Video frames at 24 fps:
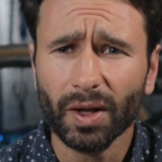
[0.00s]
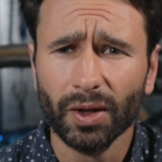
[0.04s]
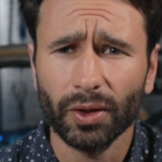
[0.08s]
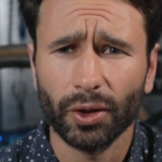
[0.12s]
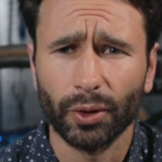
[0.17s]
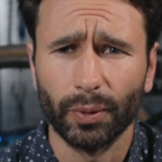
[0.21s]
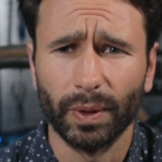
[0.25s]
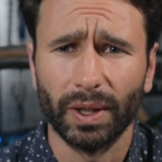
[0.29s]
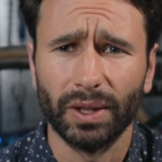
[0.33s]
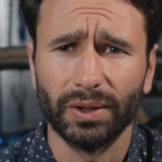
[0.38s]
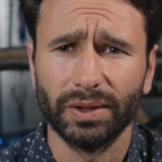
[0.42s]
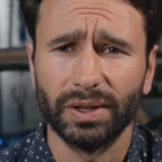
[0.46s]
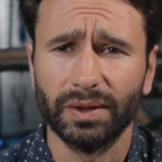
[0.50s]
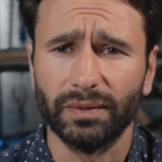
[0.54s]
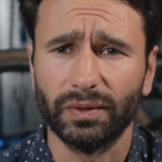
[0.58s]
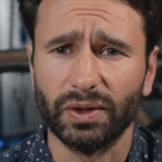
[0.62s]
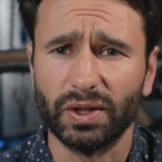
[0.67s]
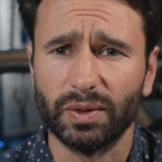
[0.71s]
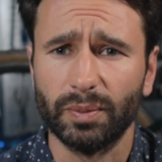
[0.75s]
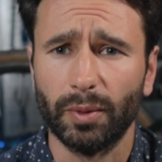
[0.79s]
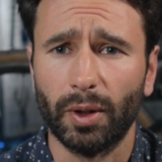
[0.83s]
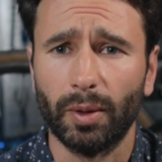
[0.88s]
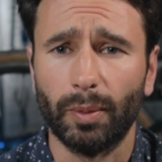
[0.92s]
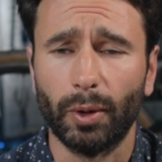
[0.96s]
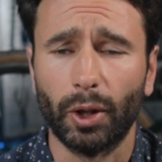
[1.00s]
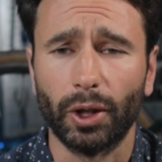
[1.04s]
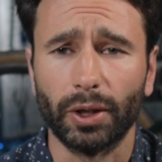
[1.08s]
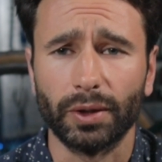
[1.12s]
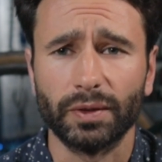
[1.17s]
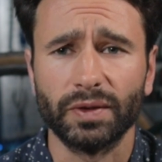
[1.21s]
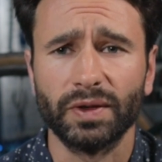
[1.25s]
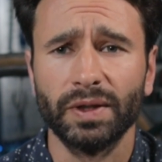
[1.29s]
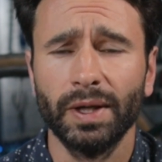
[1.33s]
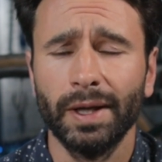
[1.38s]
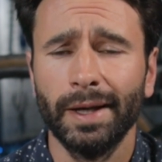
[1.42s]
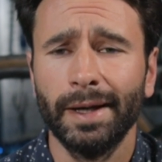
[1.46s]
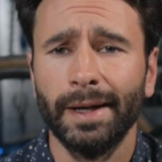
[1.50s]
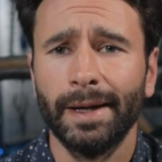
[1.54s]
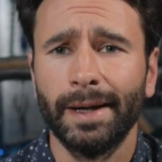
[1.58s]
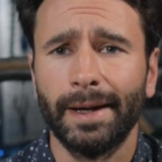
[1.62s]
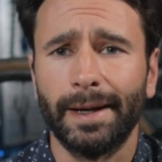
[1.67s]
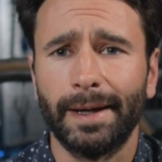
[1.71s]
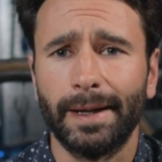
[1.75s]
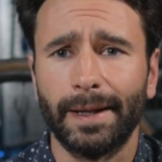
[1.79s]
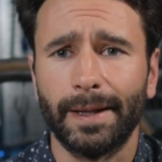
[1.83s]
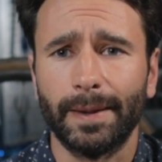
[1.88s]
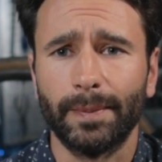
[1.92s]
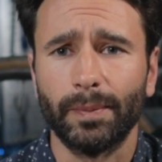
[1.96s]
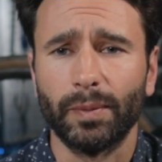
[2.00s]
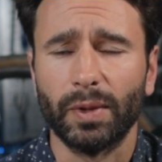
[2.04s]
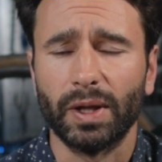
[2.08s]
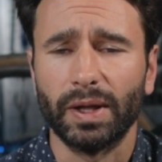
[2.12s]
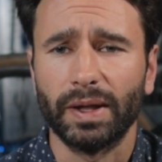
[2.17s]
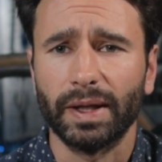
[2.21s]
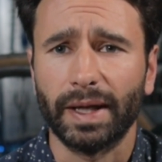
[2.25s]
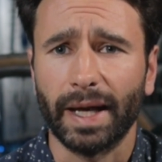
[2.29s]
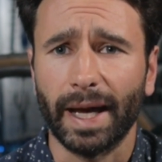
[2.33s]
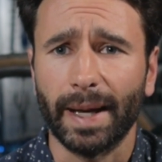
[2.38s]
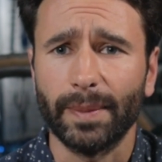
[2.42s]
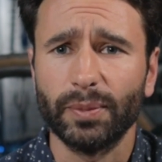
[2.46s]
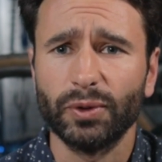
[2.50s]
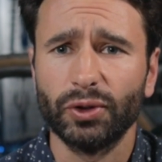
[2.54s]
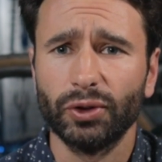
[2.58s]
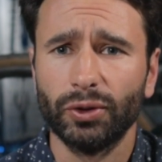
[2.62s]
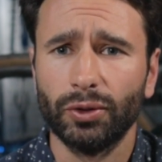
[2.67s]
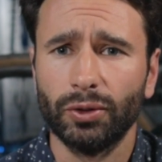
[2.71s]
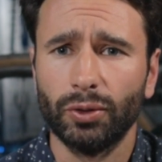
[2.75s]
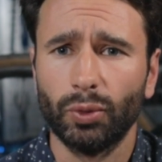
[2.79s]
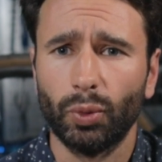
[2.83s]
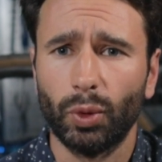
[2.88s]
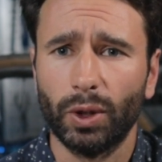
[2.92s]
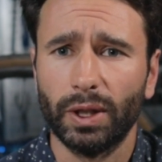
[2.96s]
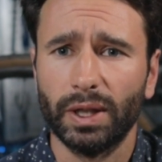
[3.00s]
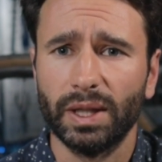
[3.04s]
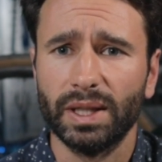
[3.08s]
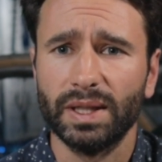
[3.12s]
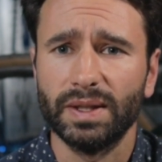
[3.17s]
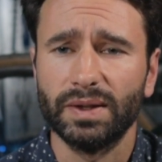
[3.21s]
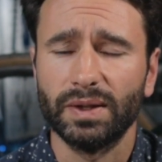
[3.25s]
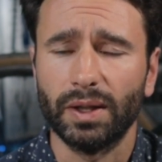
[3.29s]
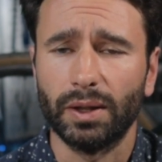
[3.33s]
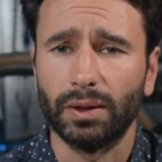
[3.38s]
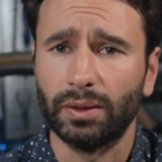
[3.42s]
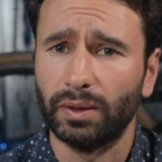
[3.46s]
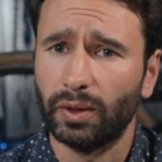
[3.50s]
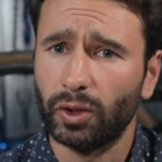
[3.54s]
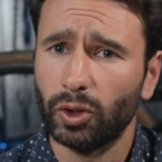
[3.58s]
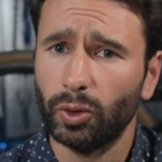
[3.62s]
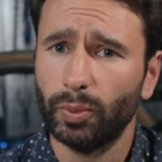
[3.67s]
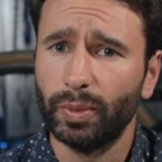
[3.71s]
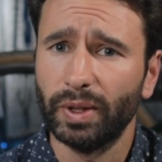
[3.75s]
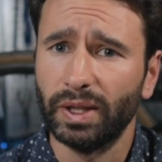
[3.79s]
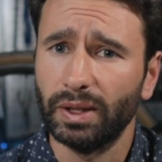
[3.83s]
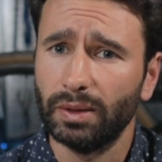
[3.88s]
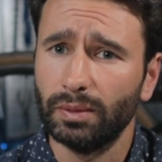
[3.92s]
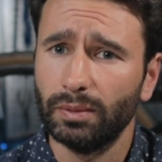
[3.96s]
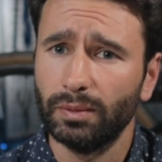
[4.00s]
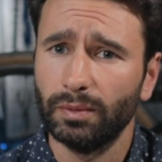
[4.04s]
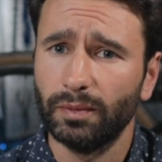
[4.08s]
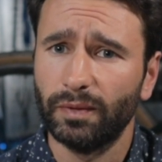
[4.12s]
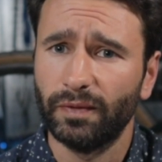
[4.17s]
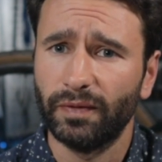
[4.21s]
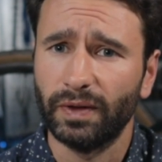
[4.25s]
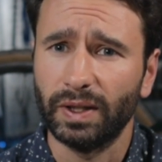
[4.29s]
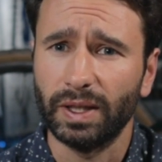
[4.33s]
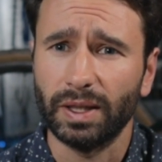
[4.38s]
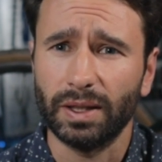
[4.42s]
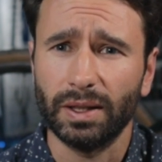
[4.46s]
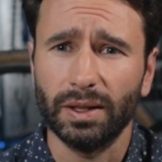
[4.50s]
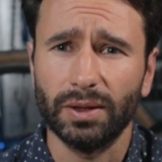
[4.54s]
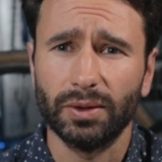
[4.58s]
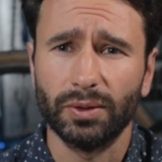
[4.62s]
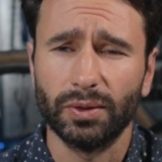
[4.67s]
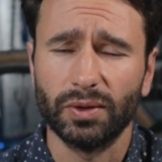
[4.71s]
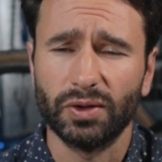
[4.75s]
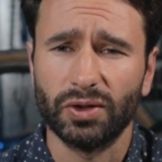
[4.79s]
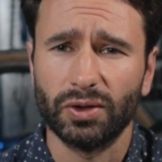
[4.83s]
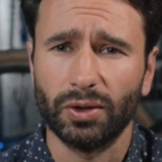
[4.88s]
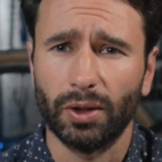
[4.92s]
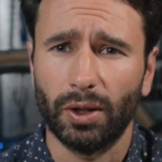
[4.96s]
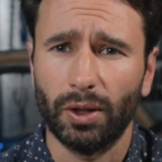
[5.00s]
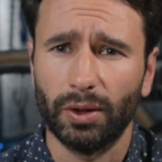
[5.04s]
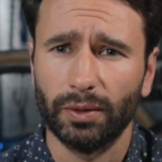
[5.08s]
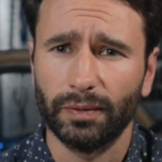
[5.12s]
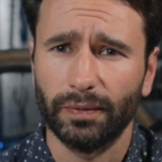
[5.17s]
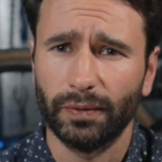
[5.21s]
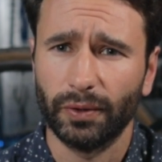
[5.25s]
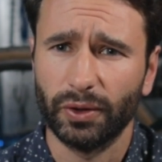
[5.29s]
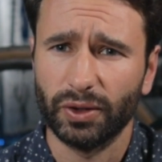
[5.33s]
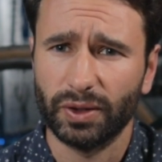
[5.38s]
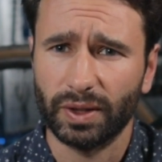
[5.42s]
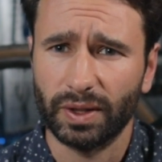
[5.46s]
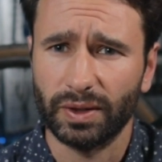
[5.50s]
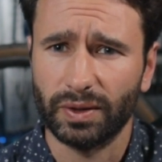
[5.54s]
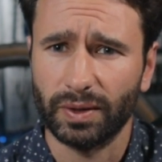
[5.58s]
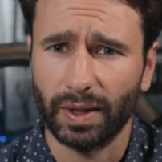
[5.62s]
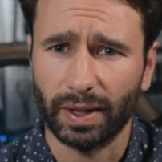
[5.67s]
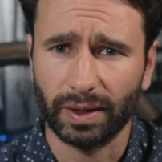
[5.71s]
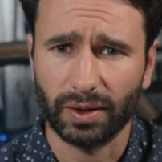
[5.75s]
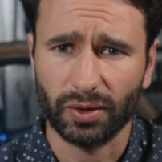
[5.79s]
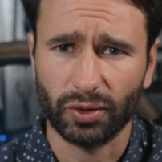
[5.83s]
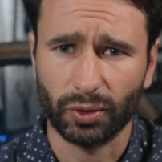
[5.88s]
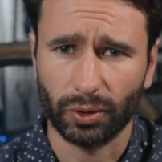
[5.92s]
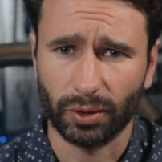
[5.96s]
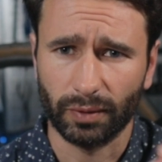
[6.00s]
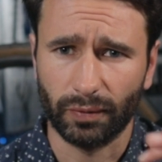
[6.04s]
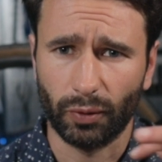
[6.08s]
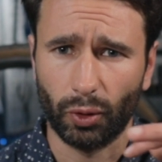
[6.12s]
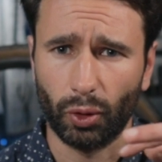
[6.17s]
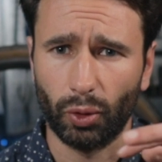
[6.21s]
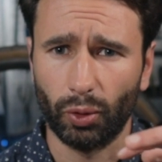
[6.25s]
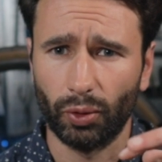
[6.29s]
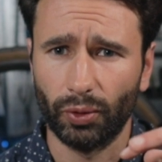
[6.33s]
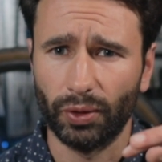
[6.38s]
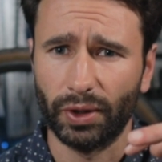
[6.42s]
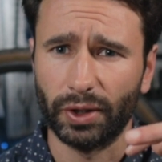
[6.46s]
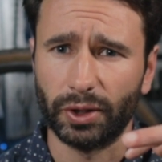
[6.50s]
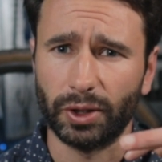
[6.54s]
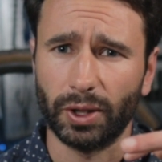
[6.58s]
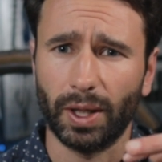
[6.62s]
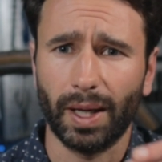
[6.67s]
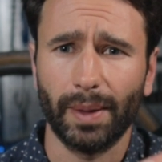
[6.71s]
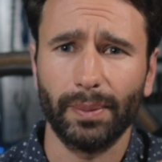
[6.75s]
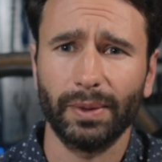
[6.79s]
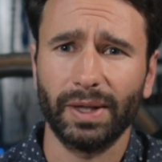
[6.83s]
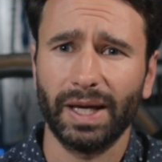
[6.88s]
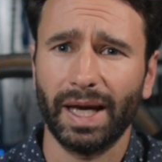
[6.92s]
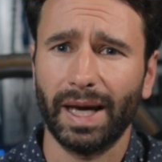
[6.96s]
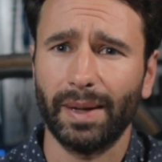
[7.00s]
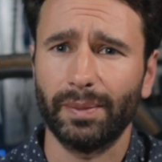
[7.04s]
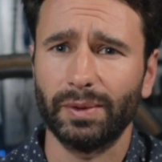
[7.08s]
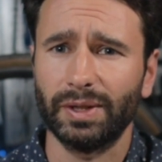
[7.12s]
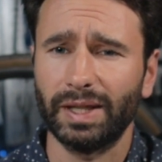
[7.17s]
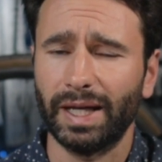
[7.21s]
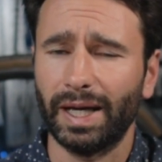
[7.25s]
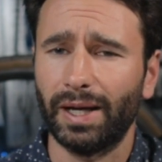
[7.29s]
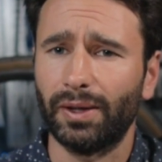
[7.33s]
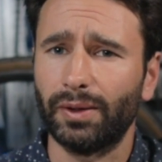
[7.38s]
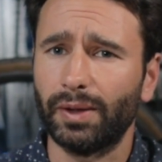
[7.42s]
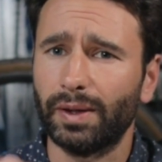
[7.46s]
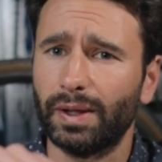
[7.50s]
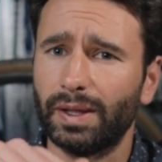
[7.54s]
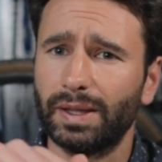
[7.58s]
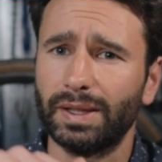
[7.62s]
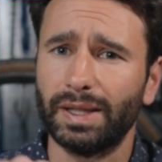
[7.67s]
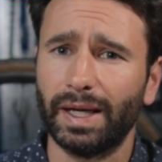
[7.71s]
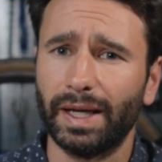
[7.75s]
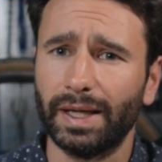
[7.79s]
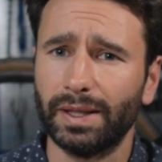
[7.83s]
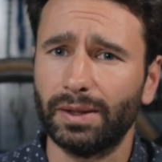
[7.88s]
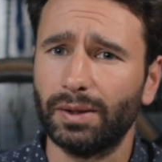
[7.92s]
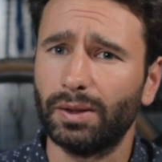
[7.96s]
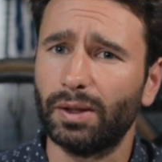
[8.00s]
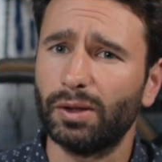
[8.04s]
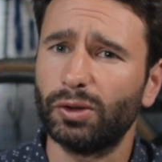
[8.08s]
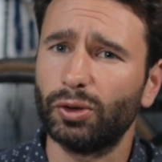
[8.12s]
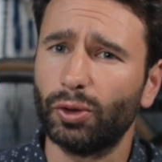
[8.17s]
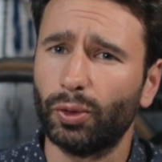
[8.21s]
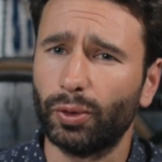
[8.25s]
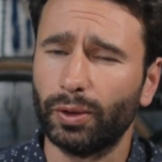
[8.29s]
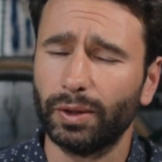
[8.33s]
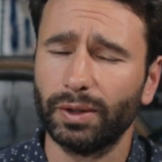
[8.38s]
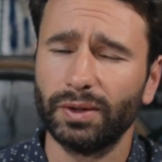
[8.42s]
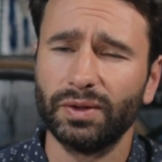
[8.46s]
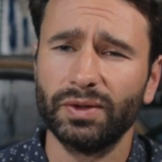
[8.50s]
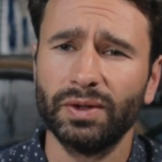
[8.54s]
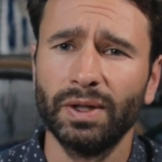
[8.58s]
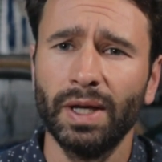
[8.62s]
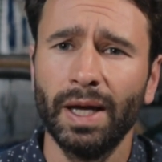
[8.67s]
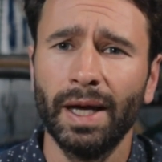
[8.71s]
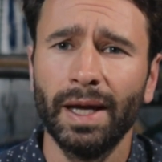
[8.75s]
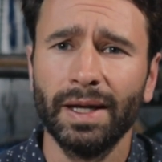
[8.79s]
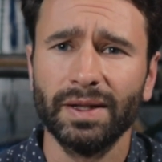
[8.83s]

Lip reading: they're relatively small parts. The capsule was a little bit finicky to install at first because you had to sort of hold the top cap down and then tighten the Torx.